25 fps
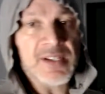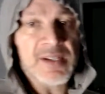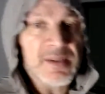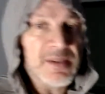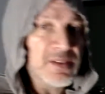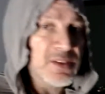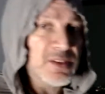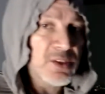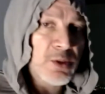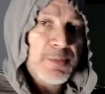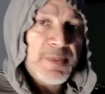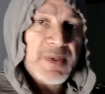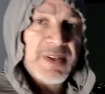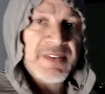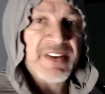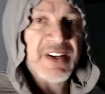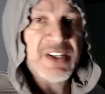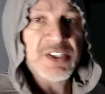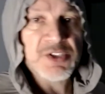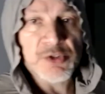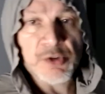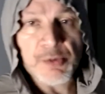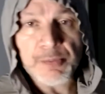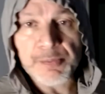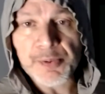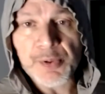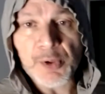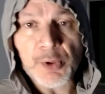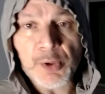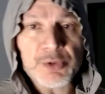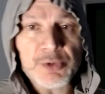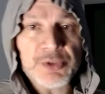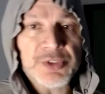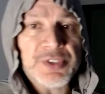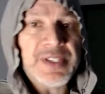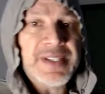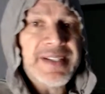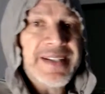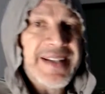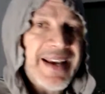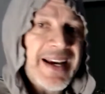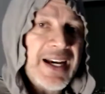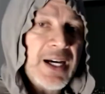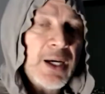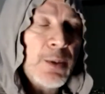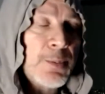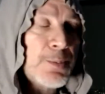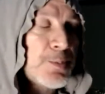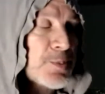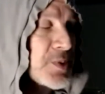a little bit of extra protein
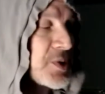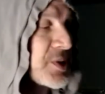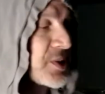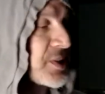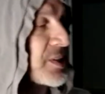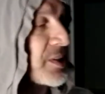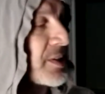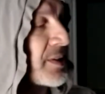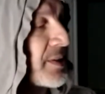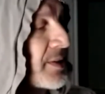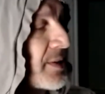helps.